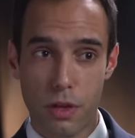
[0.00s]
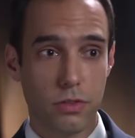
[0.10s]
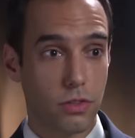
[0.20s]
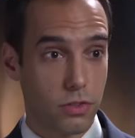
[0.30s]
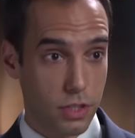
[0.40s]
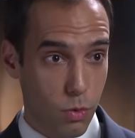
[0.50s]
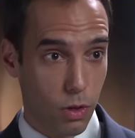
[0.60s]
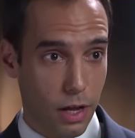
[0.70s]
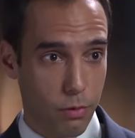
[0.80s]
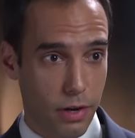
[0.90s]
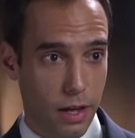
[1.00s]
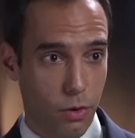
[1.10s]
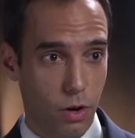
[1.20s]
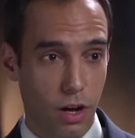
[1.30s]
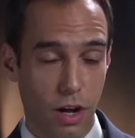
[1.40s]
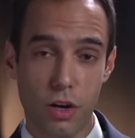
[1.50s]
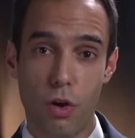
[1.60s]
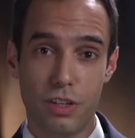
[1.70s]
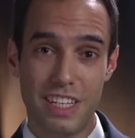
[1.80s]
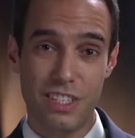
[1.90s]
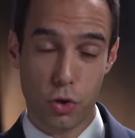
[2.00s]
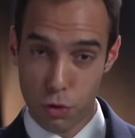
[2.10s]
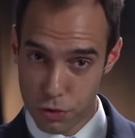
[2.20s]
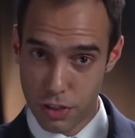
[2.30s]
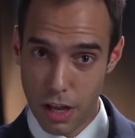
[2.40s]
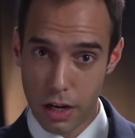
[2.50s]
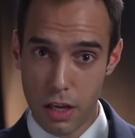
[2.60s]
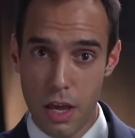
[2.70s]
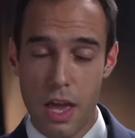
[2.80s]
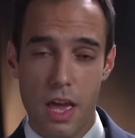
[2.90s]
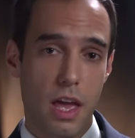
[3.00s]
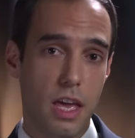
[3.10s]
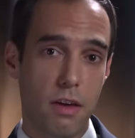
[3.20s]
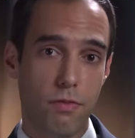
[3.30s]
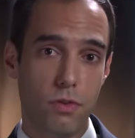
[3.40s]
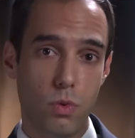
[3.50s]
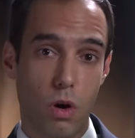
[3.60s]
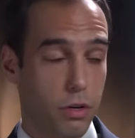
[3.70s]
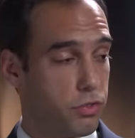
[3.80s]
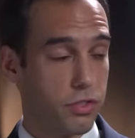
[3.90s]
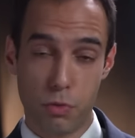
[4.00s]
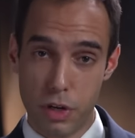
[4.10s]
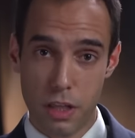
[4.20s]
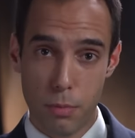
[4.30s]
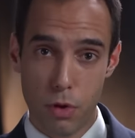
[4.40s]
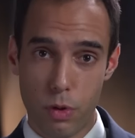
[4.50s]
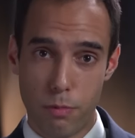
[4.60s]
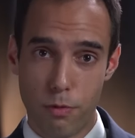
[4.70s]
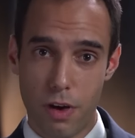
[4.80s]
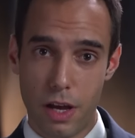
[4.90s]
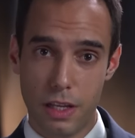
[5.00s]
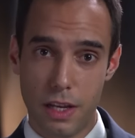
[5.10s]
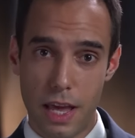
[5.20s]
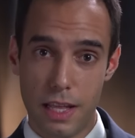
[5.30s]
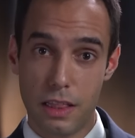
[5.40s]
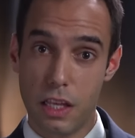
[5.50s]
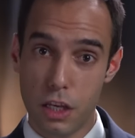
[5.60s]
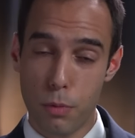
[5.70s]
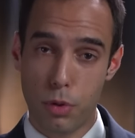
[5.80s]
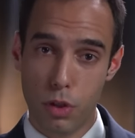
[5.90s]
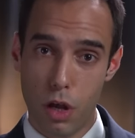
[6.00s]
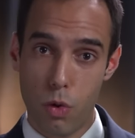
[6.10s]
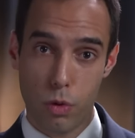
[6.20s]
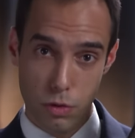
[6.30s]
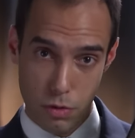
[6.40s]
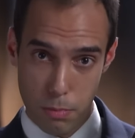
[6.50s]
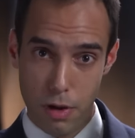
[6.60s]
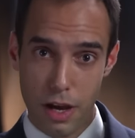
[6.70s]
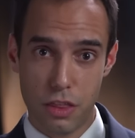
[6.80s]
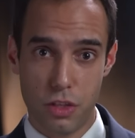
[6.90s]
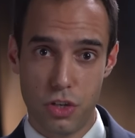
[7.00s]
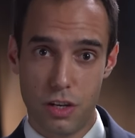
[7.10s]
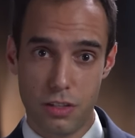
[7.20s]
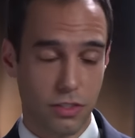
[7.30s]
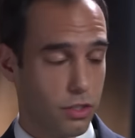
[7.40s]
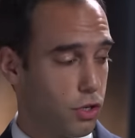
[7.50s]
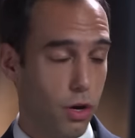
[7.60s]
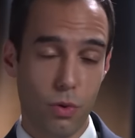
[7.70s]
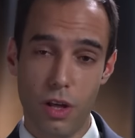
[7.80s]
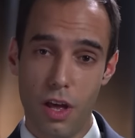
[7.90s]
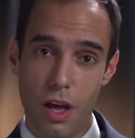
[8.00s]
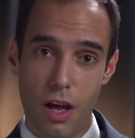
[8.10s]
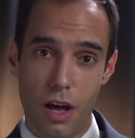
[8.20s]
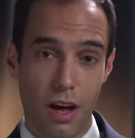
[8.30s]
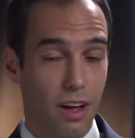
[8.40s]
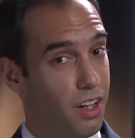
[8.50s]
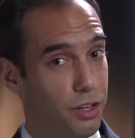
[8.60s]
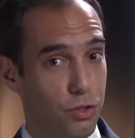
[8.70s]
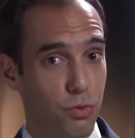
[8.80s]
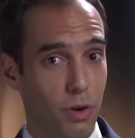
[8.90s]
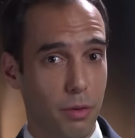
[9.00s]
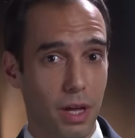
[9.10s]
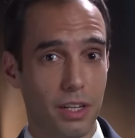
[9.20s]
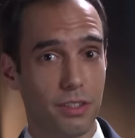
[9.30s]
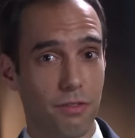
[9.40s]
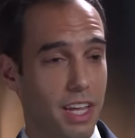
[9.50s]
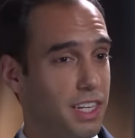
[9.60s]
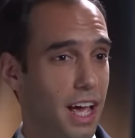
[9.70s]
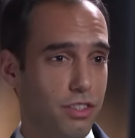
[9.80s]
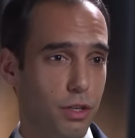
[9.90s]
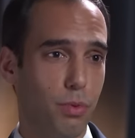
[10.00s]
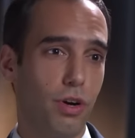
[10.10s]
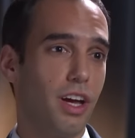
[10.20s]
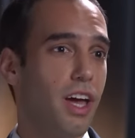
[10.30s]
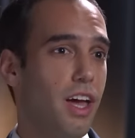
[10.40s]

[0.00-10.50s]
There's a sequel out now called Eternal Sonata. If you are interested in reading the we provided a link below where you can buy the Genesis Code. I do recommend it. It's a fantastic book.